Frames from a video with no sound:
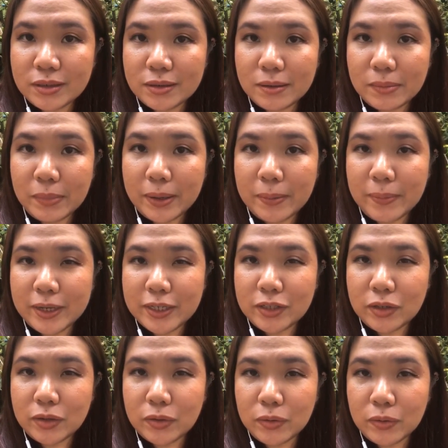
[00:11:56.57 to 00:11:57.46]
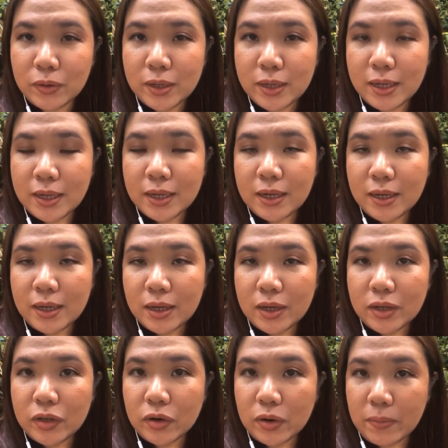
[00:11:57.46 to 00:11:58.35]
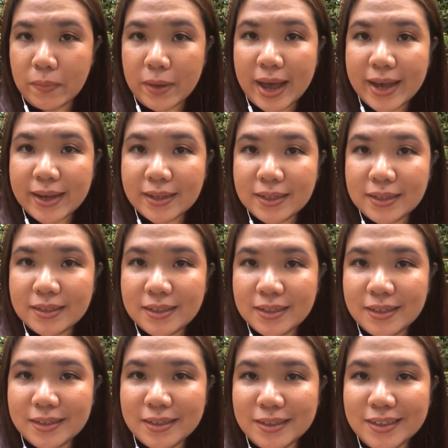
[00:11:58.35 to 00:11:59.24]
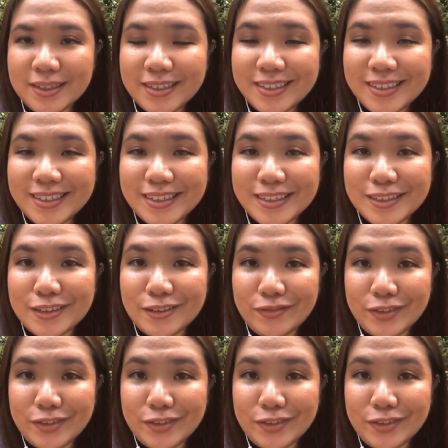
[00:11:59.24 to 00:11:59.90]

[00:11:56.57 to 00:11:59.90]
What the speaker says: It might bite your back in the